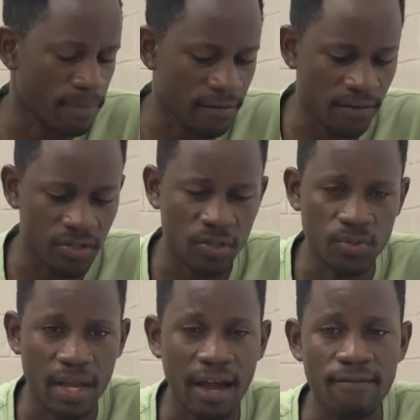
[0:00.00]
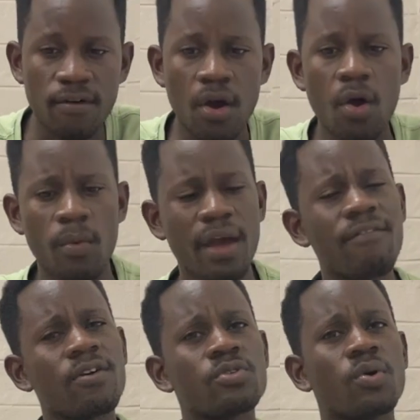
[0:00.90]
infections we have. We
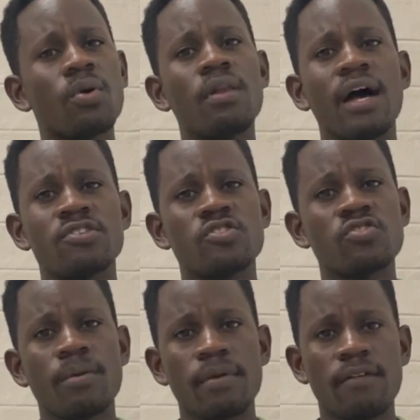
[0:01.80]
have what we call a strep